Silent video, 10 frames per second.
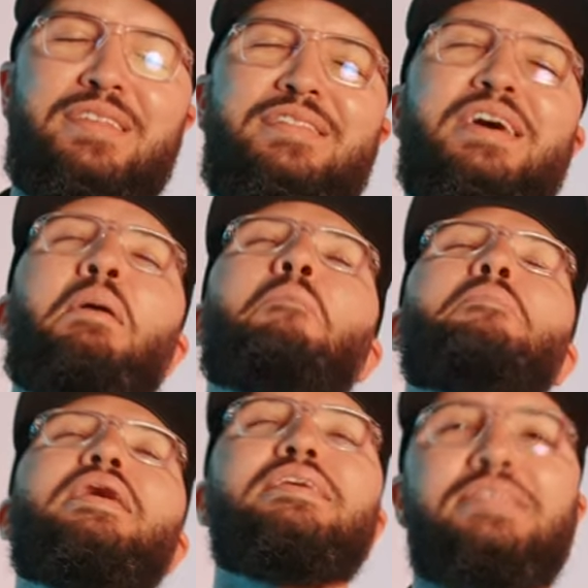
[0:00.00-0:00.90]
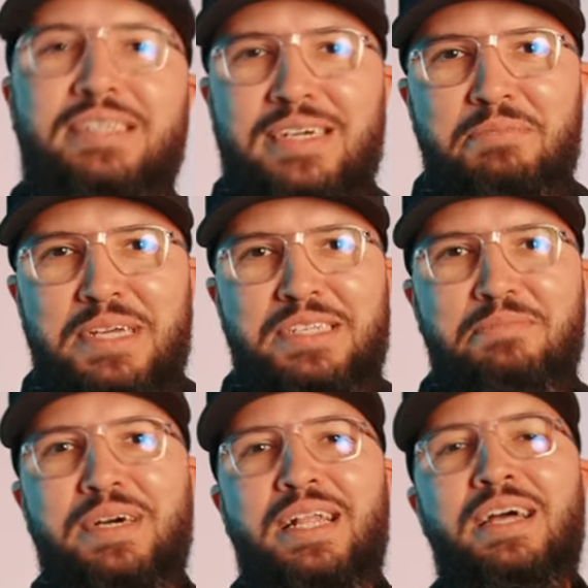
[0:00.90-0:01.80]
is amazing amazing
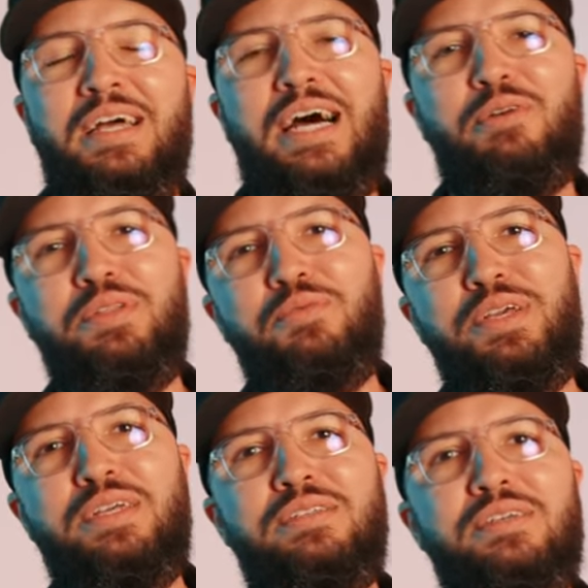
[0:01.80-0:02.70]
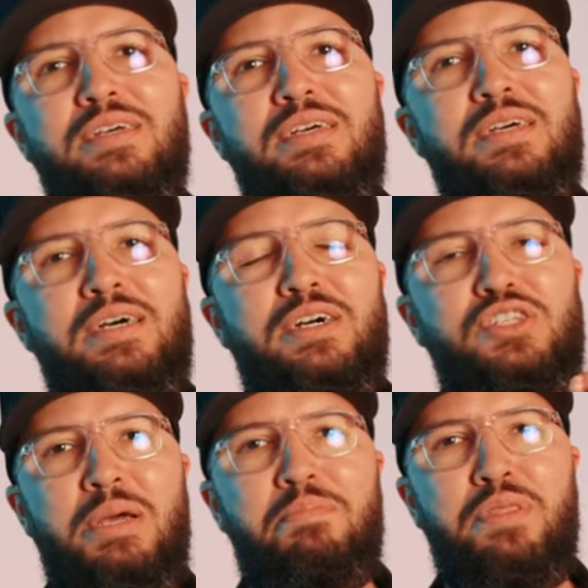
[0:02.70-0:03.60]
but i want to read uh,
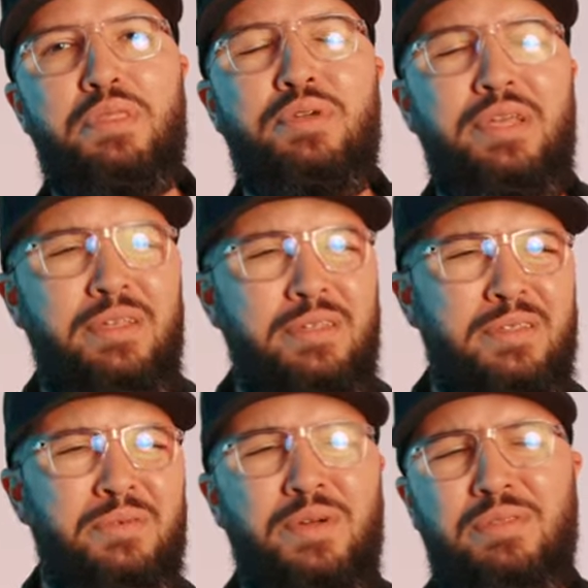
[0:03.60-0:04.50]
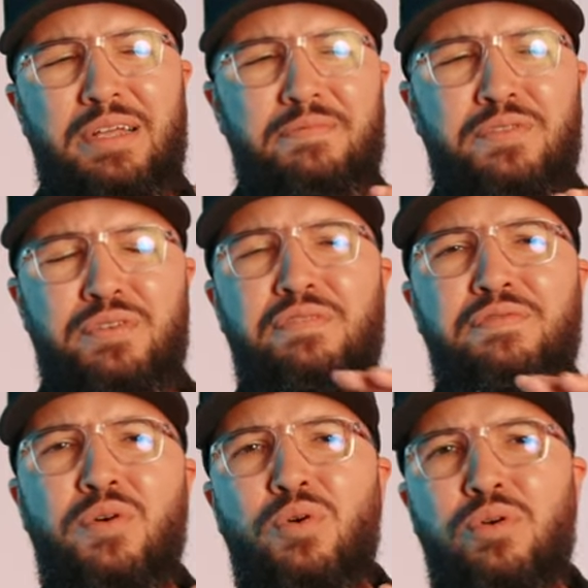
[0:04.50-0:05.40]
chapter 3 around like verse
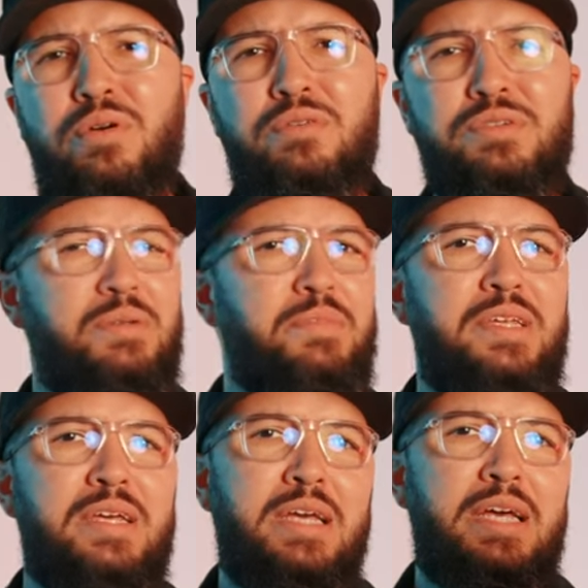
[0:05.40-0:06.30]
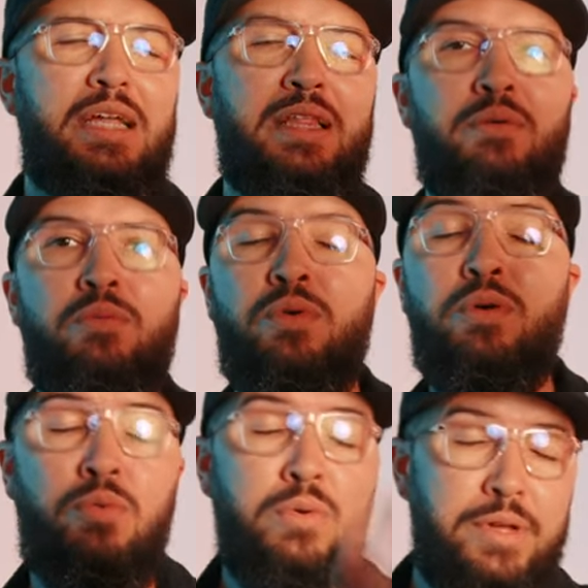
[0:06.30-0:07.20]
4 or something and then
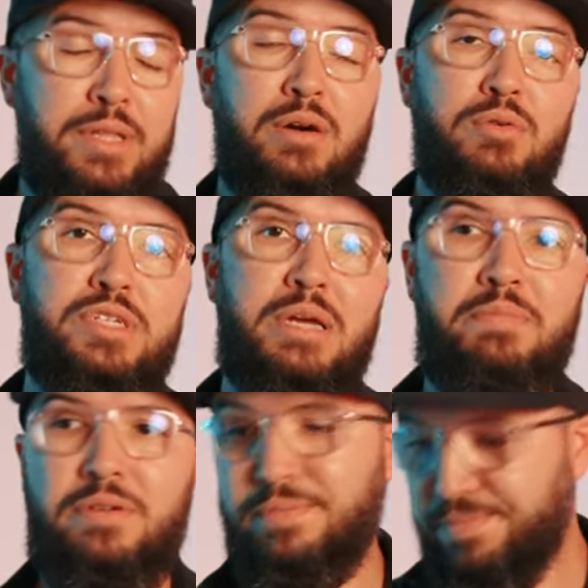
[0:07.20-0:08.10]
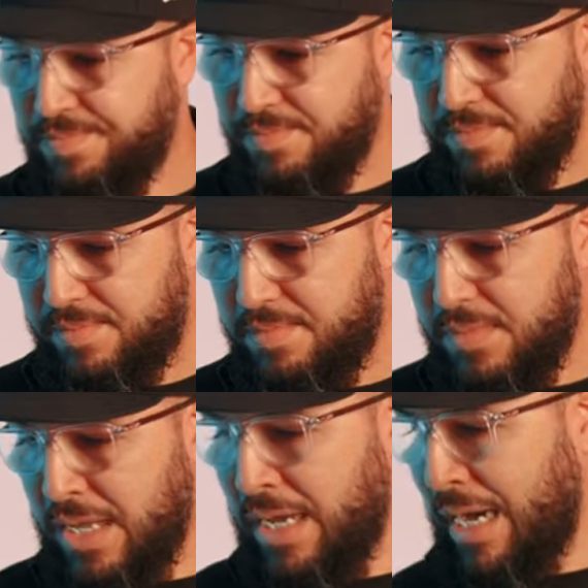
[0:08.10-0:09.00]
we'll, we'll read the whole chapter
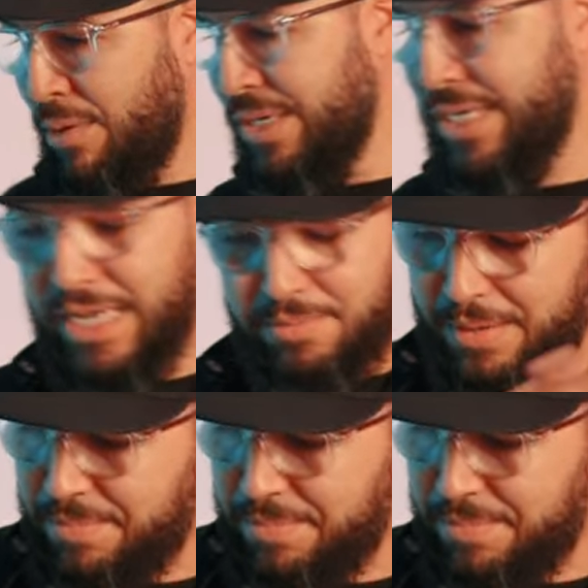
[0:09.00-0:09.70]
uh, i wish i had my